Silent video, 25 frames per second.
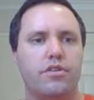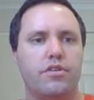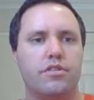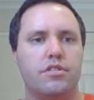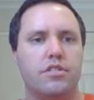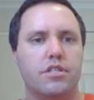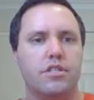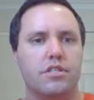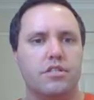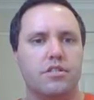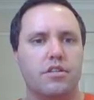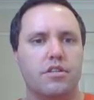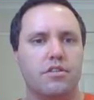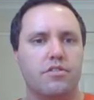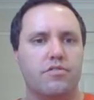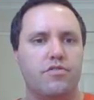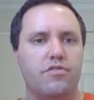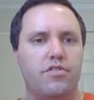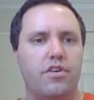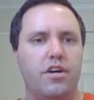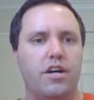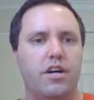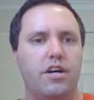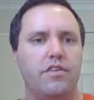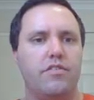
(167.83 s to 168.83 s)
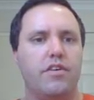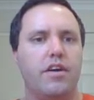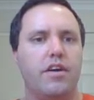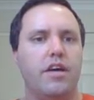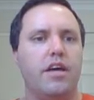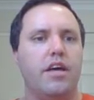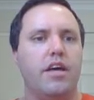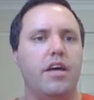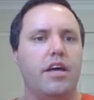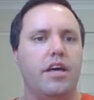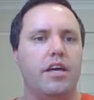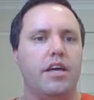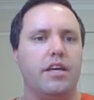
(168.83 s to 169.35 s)
6 times 5
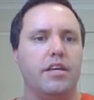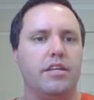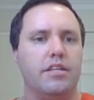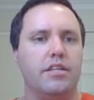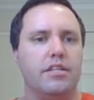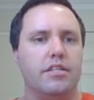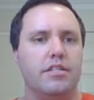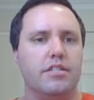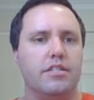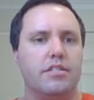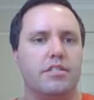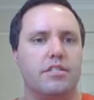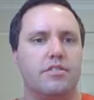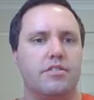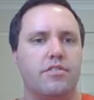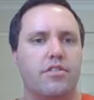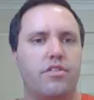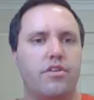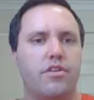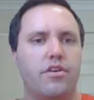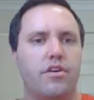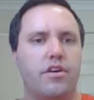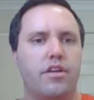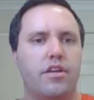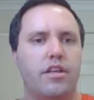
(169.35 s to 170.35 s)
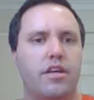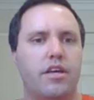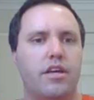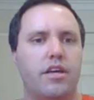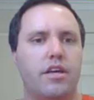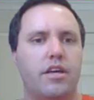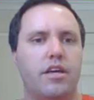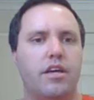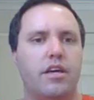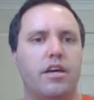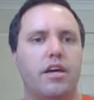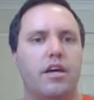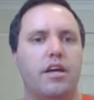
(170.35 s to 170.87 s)
is
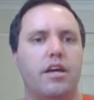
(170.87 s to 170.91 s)
30.